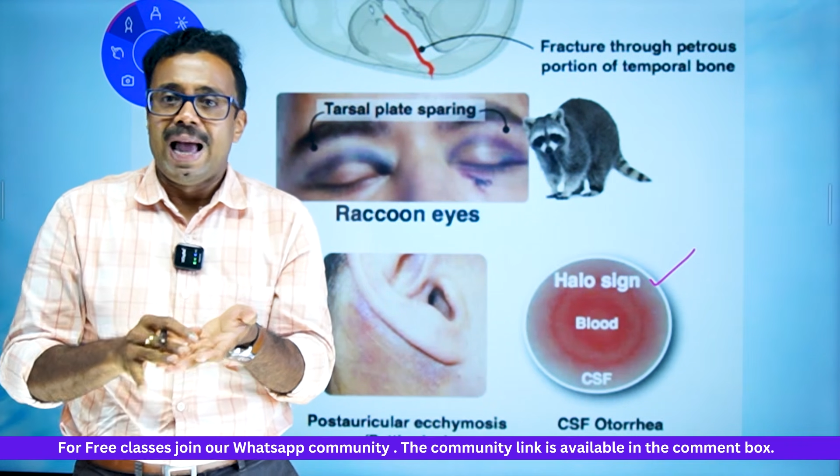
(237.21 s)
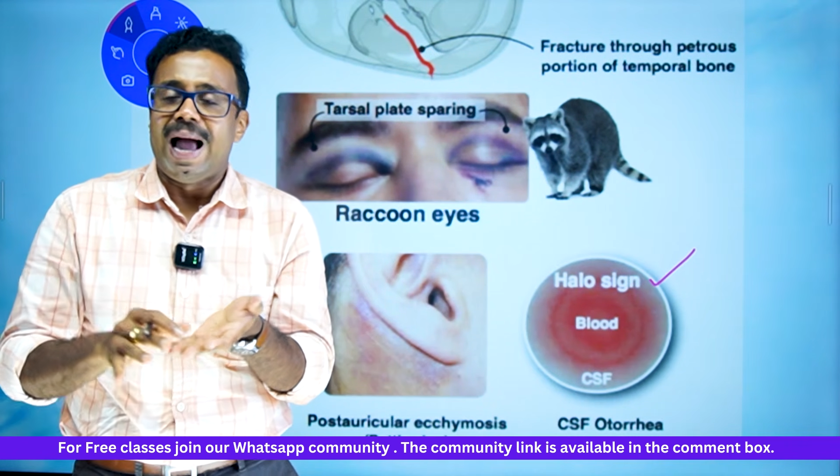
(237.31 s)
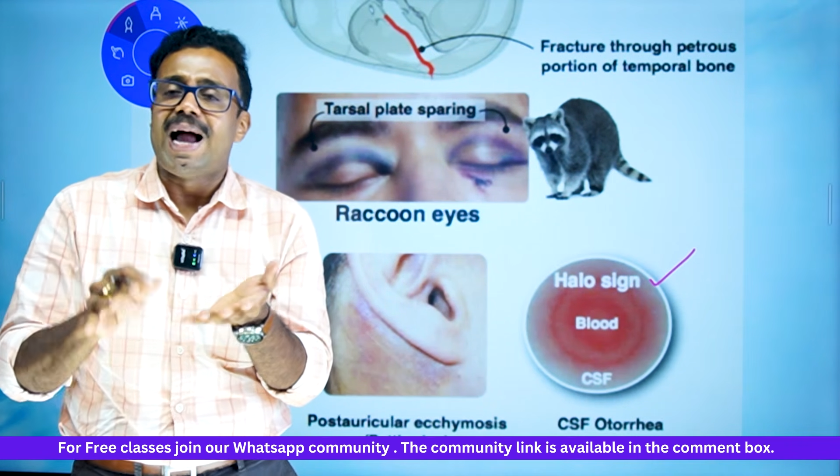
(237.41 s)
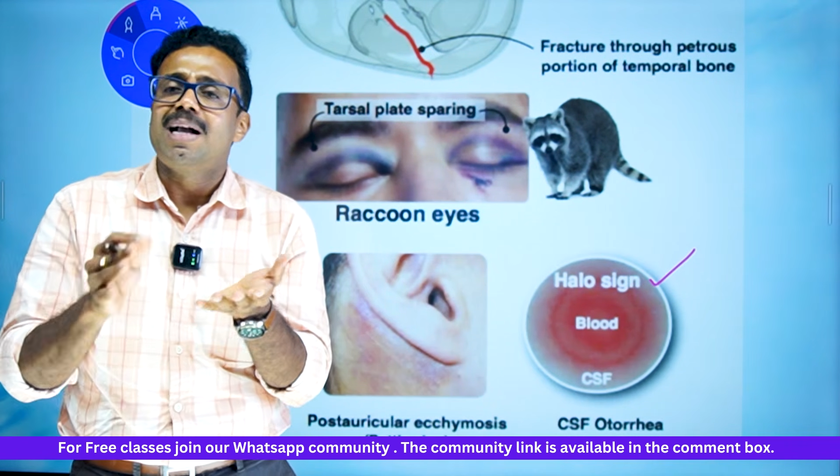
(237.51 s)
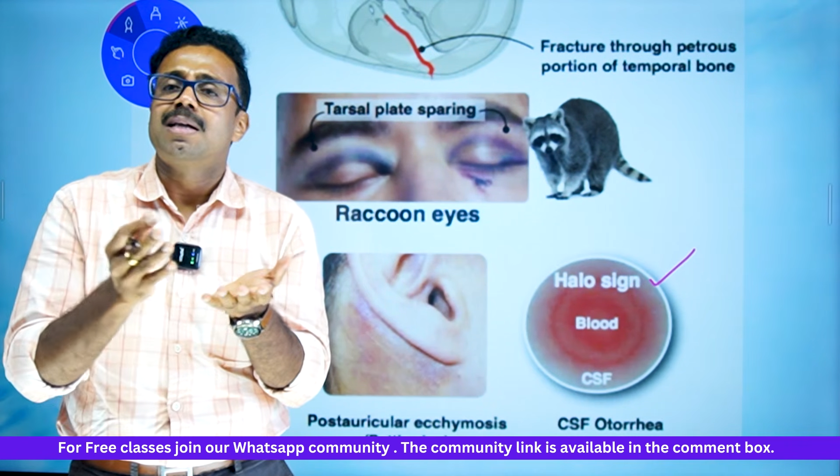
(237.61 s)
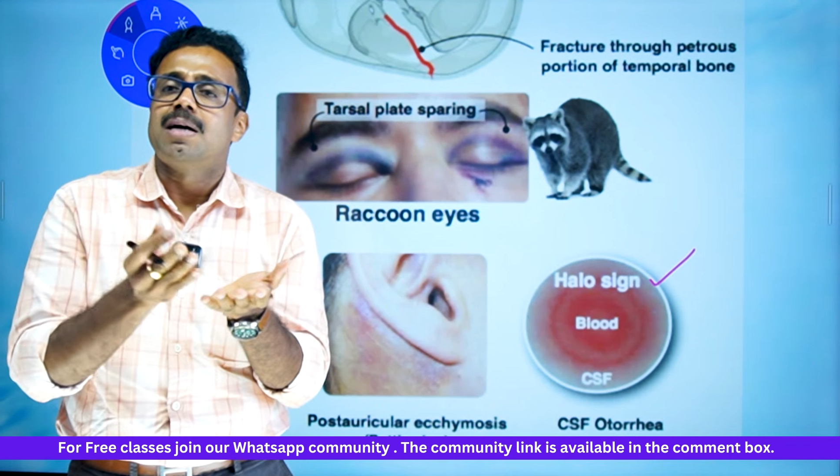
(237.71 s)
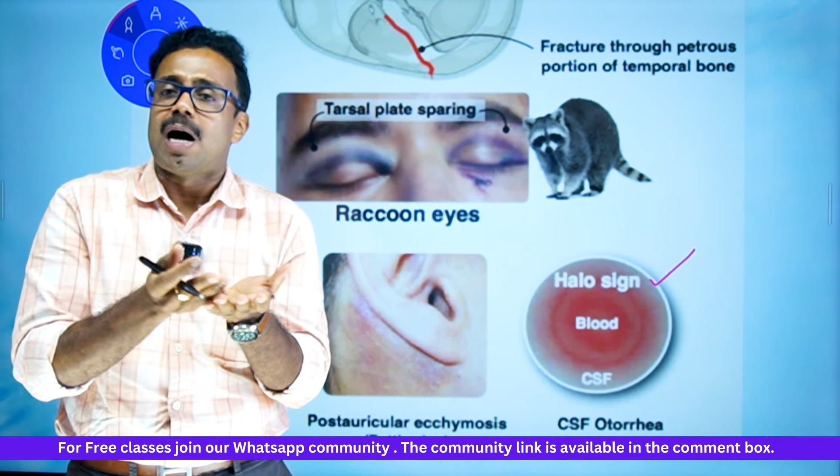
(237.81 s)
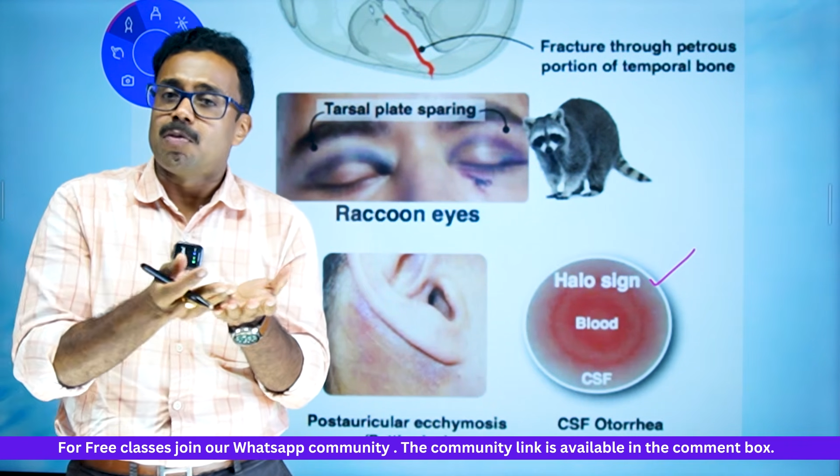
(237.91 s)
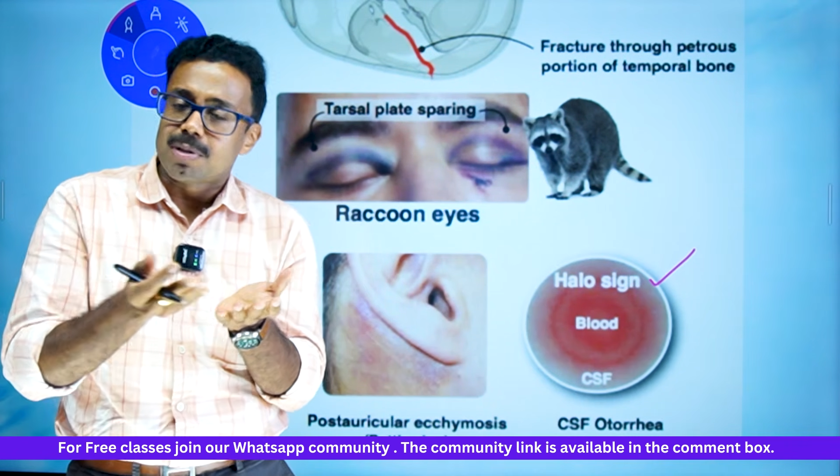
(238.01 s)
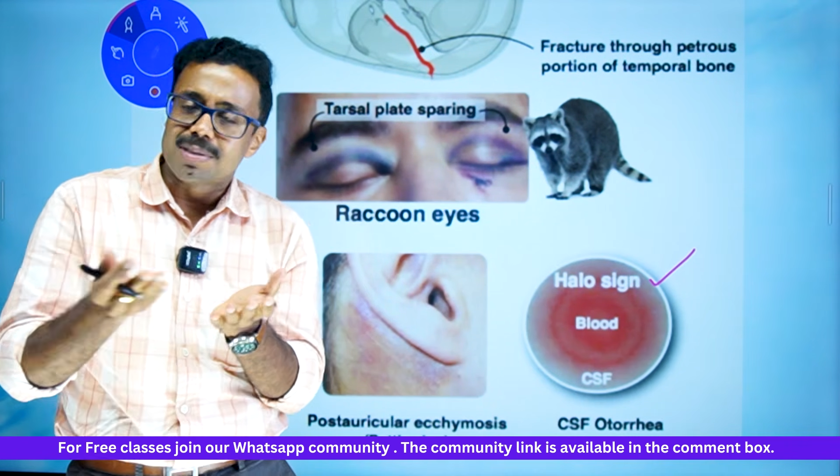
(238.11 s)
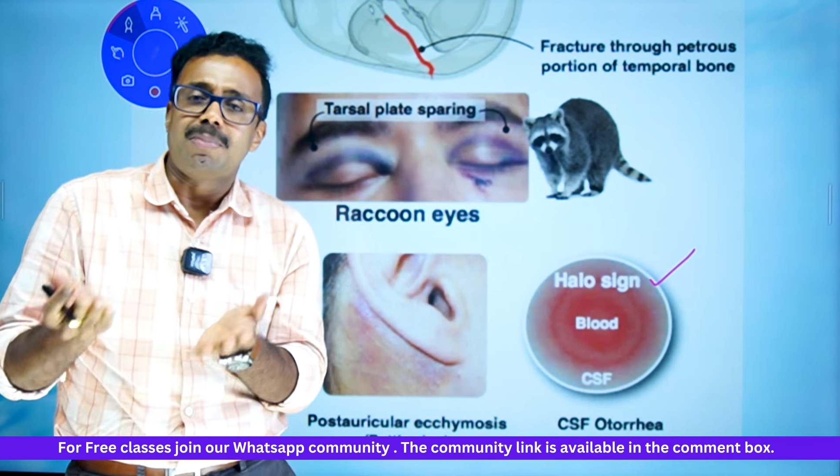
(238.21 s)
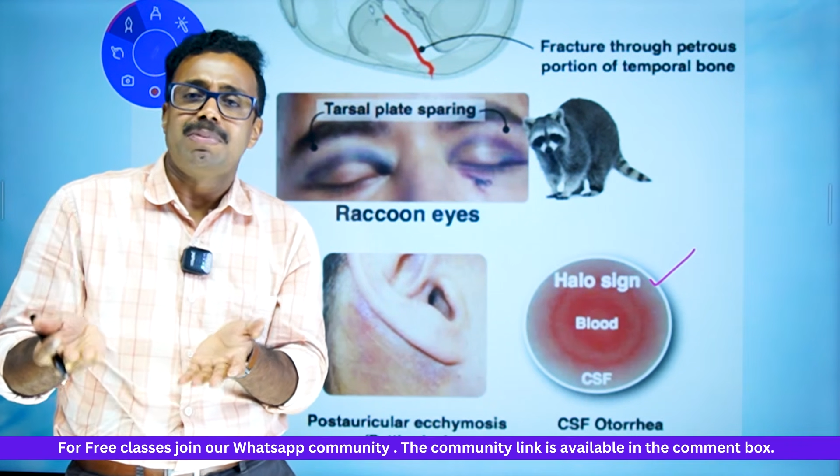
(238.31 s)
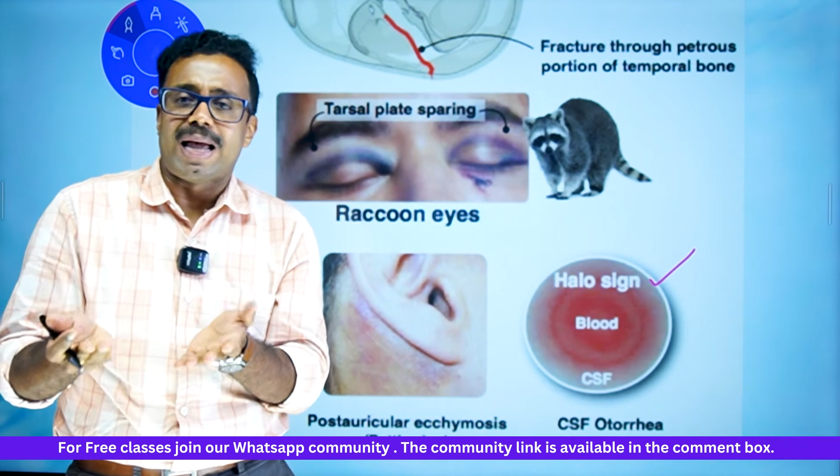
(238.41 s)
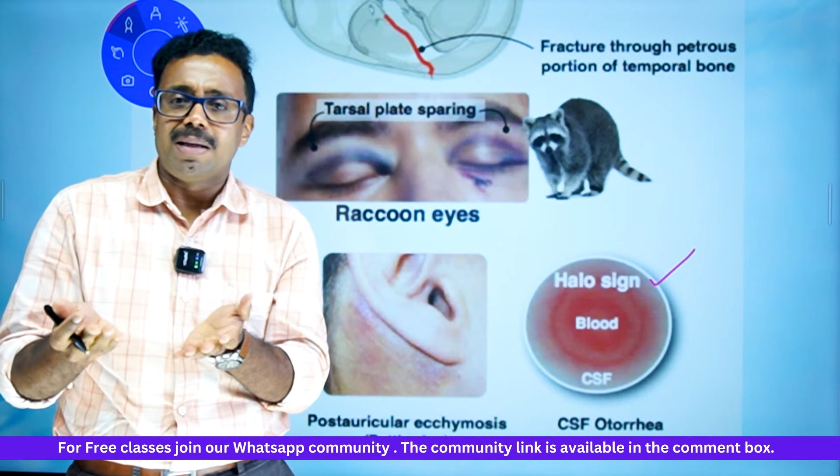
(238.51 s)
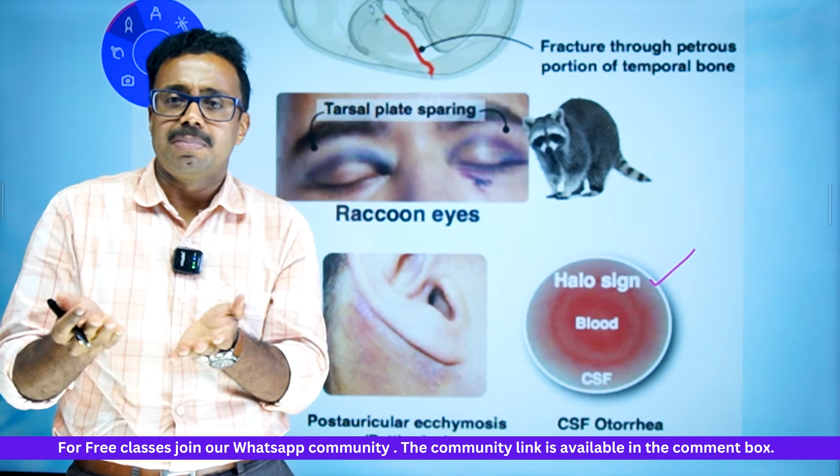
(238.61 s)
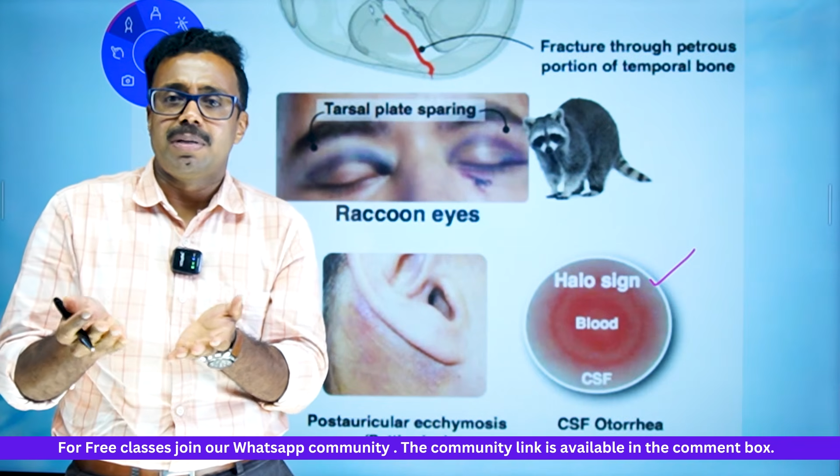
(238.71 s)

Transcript: and after some time